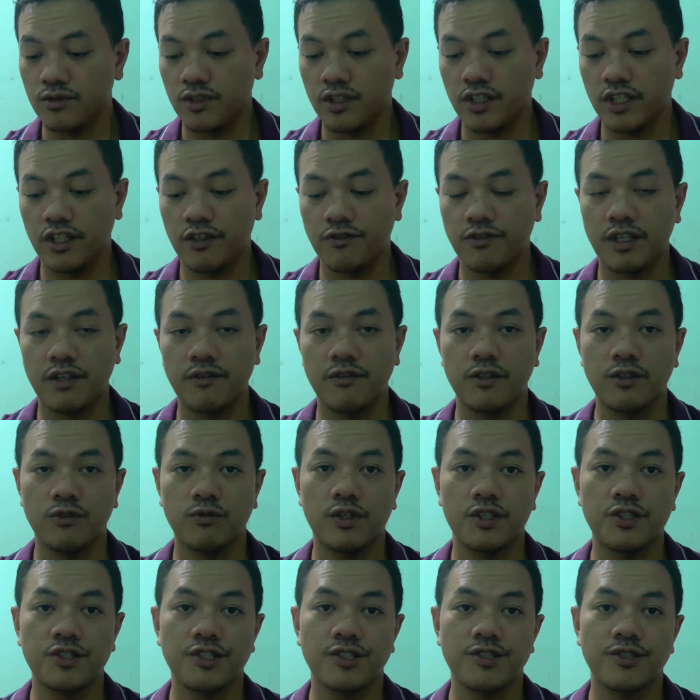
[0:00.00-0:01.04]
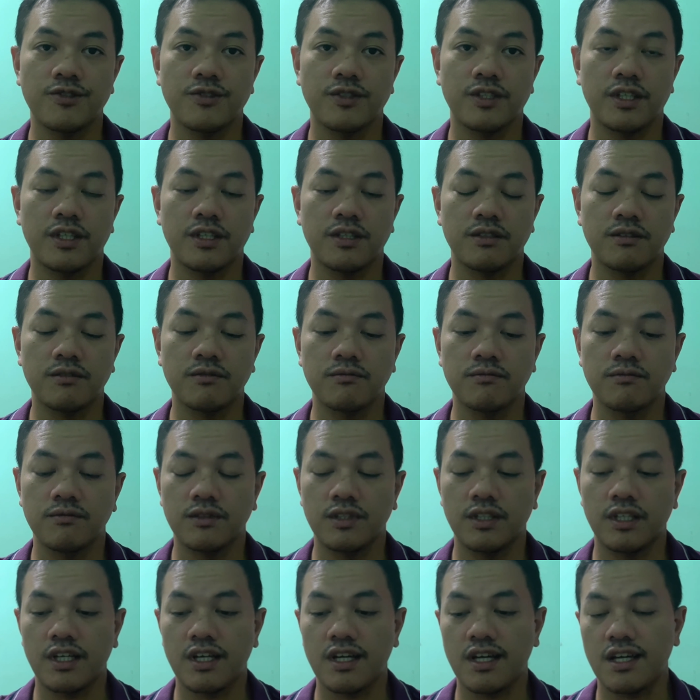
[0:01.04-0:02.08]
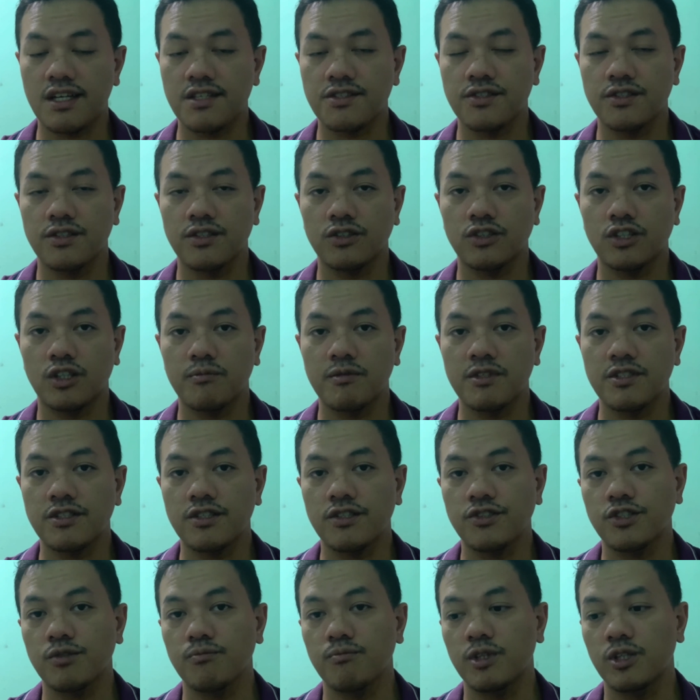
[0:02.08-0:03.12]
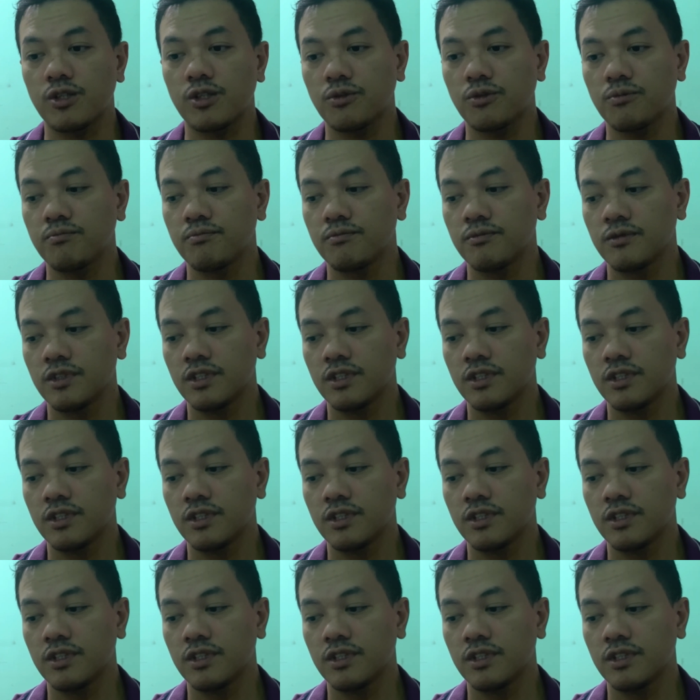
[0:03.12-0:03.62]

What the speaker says: If you have any questions, you can ask in the comment section below.